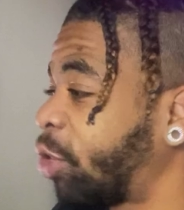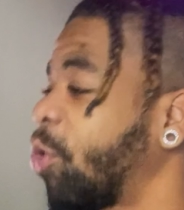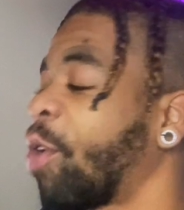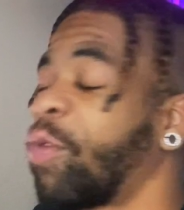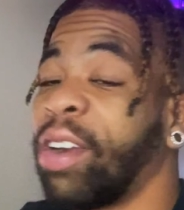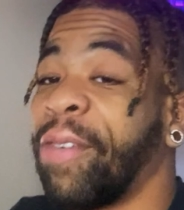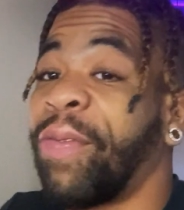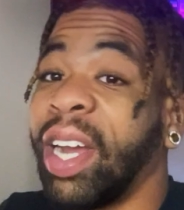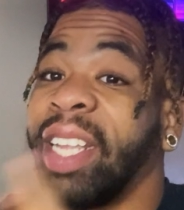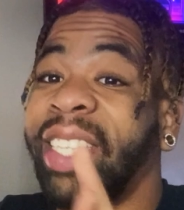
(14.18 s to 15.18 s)
two are very
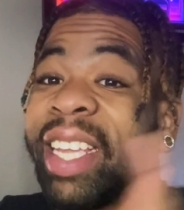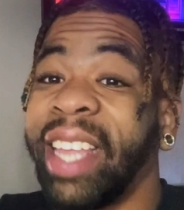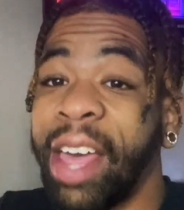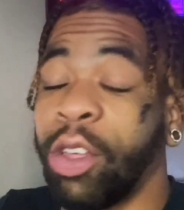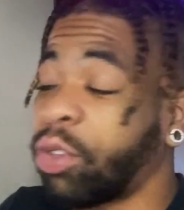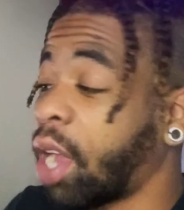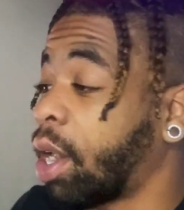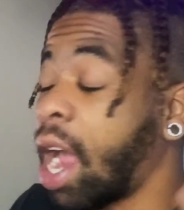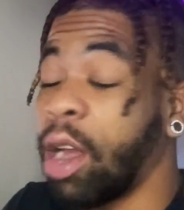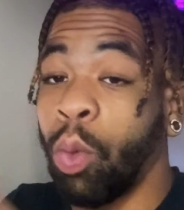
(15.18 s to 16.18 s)
funny together, so I
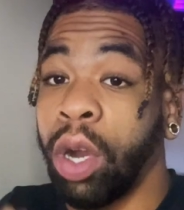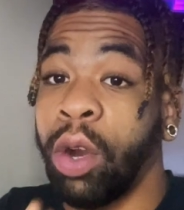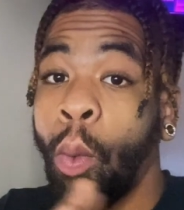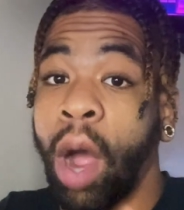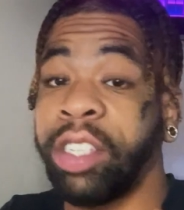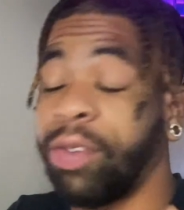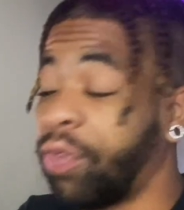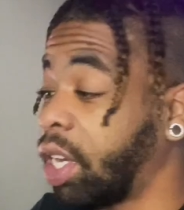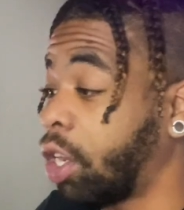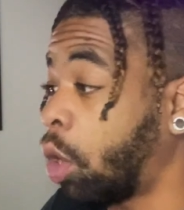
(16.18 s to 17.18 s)
kind of wanted to watch a
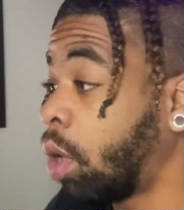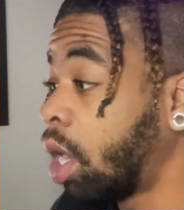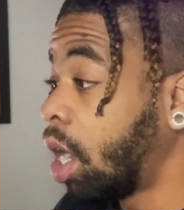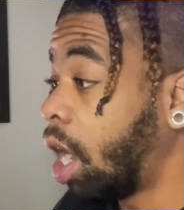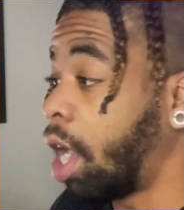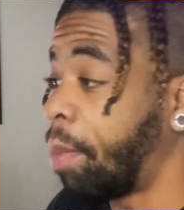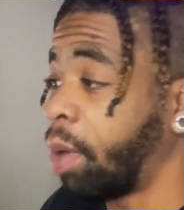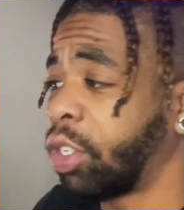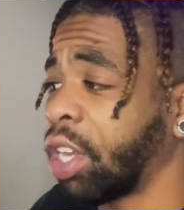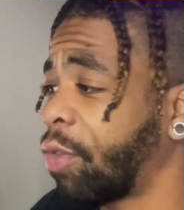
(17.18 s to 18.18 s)
video. I
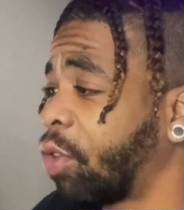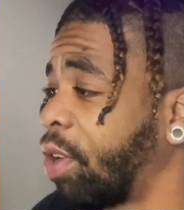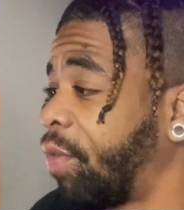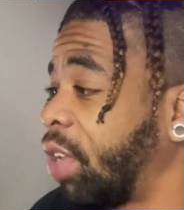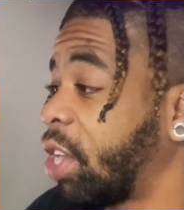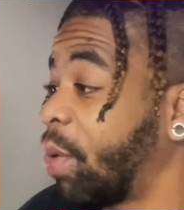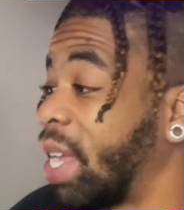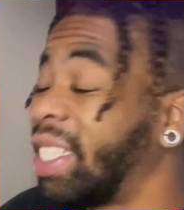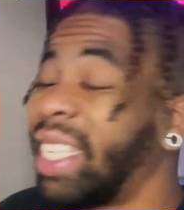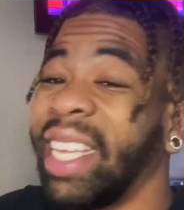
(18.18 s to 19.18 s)
was looking for a video,
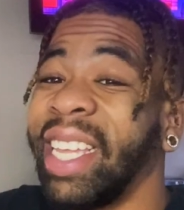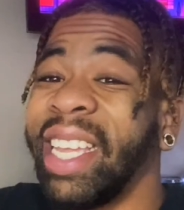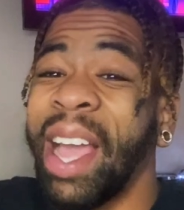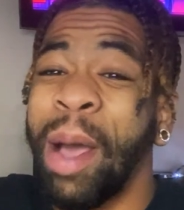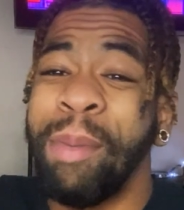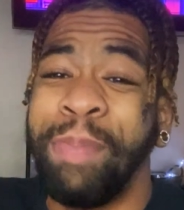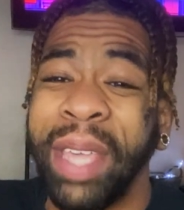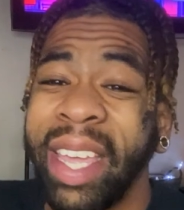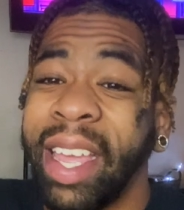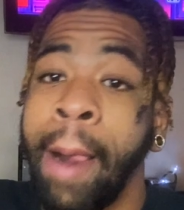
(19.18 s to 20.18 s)
and
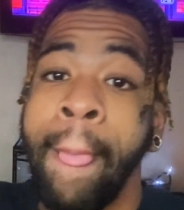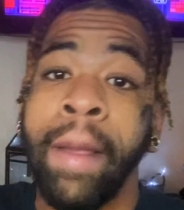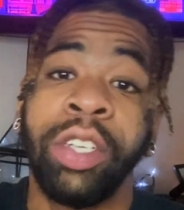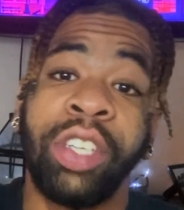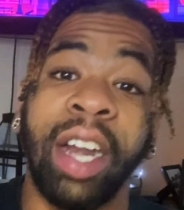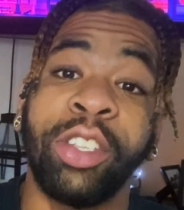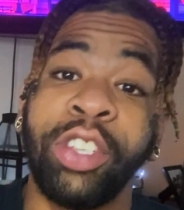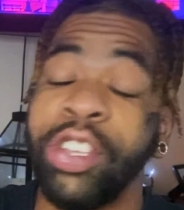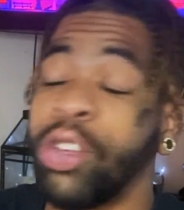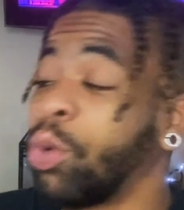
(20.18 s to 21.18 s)
DB, shout out
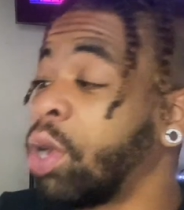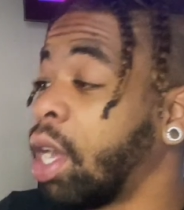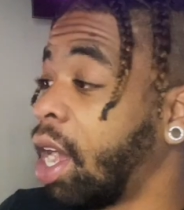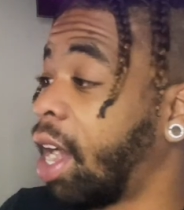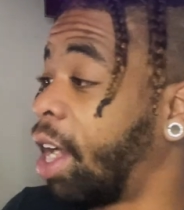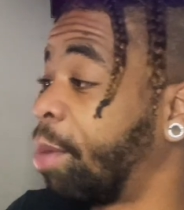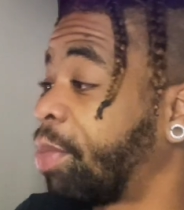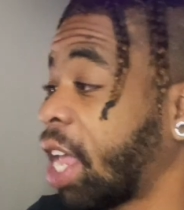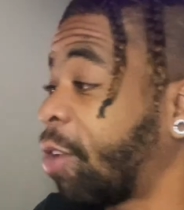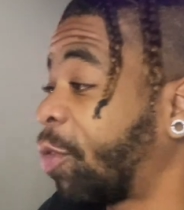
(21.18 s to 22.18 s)
to you.
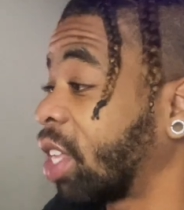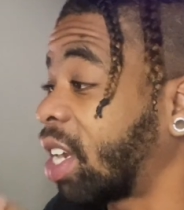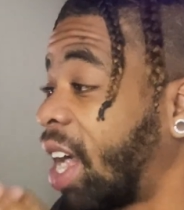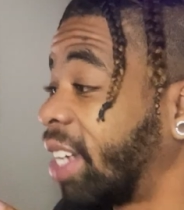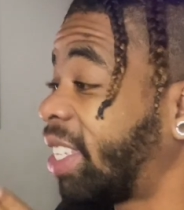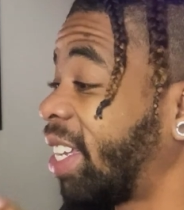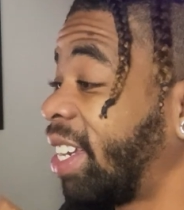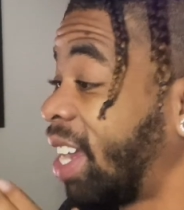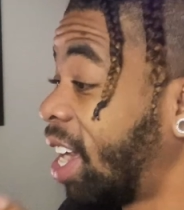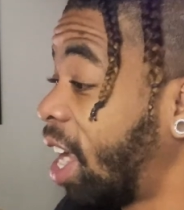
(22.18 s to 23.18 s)
Thank you for the content.